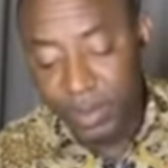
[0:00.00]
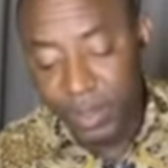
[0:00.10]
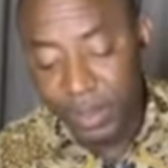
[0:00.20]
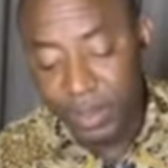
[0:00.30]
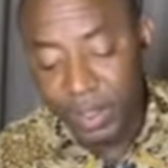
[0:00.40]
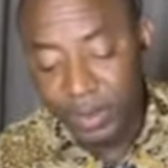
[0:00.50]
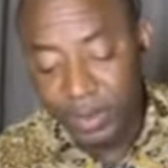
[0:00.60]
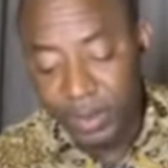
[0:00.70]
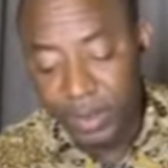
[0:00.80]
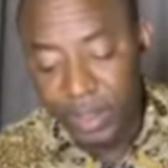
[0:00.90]
I would like to
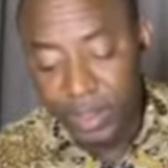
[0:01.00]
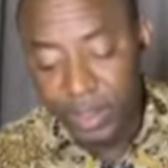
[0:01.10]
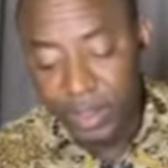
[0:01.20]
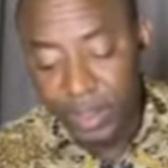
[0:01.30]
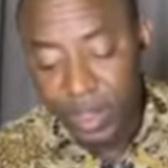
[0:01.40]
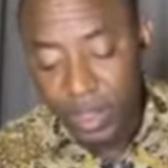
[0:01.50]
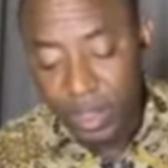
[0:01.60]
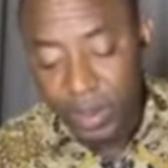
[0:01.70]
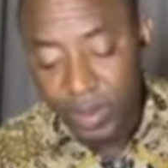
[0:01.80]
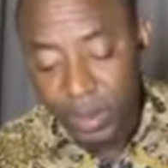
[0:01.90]
suggest that
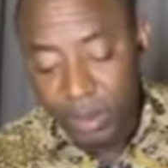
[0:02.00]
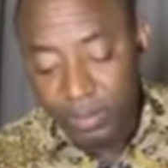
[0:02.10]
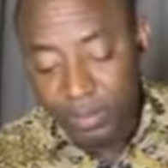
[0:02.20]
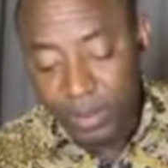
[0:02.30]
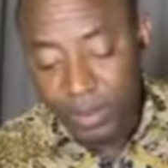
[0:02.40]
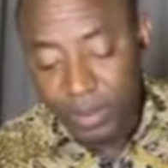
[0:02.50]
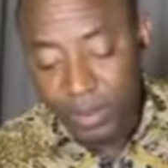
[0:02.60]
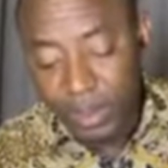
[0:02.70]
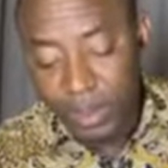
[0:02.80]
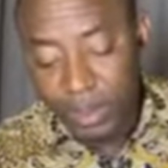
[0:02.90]
it would have been a
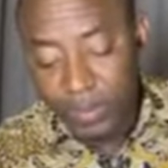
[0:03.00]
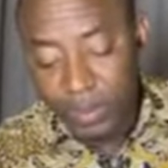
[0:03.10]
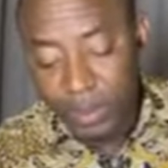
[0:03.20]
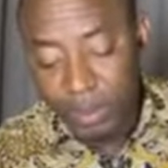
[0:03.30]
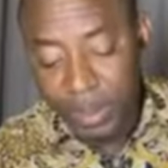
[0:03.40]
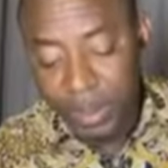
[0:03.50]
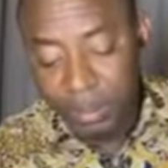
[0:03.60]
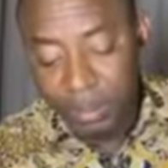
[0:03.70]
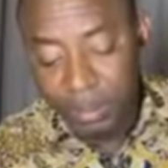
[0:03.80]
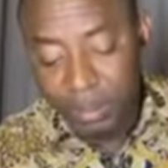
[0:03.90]
good idea if you can make
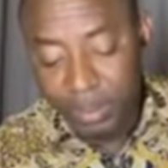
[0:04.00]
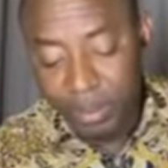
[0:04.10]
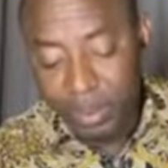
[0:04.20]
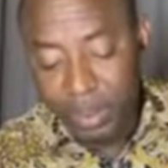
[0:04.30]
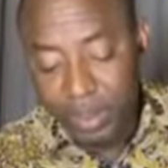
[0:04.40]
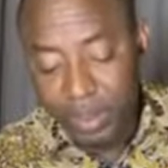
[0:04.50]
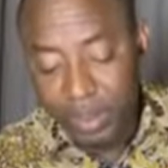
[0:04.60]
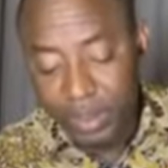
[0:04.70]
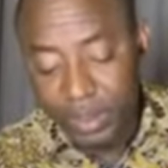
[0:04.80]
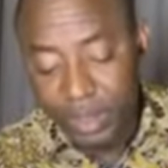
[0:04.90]
broken
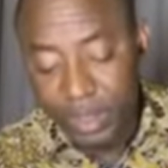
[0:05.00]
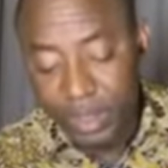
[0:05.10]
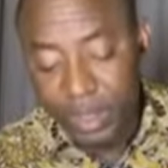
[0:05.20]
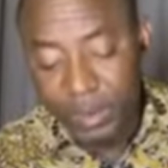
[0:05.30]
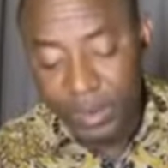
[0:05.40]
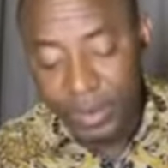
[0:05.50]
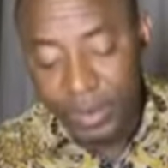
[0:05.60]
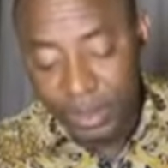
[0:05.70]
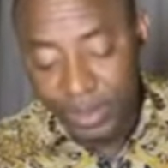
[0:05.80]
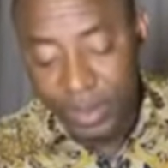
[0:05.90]
English the general language in
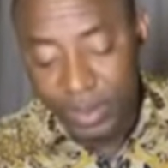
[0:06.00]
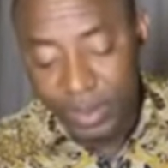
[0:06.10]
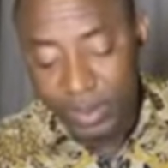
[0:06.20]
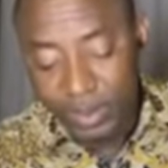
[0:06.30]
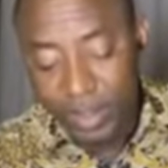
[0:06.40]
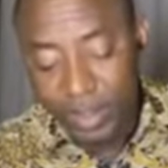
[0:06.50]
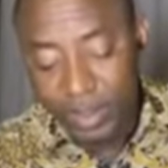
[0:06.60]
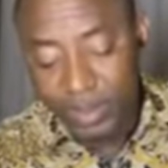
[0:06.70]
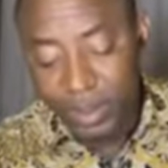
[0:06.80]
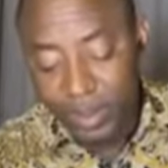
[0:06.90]
Nigeria to unite
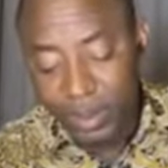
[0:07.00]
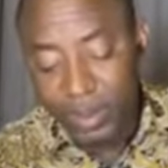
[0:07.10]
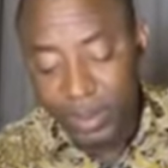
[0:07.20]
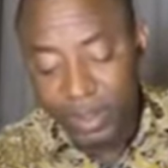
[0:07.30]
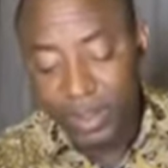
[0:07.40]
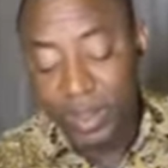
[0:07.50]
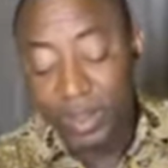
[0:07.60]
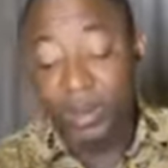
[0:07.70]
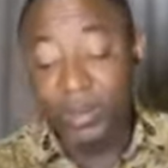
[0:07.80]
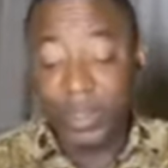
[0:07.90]
the whole
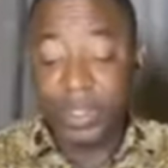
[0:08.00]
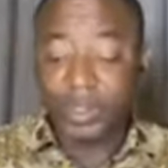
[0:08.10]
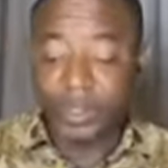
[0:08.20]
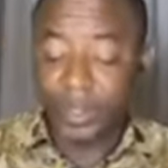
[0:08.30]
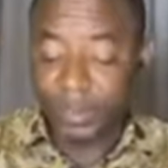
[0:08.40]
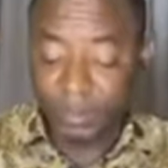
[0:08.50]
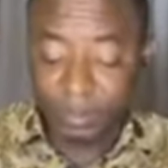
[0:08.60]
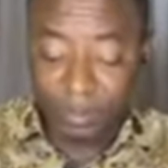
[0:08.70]
ethnic groups in Nigeria.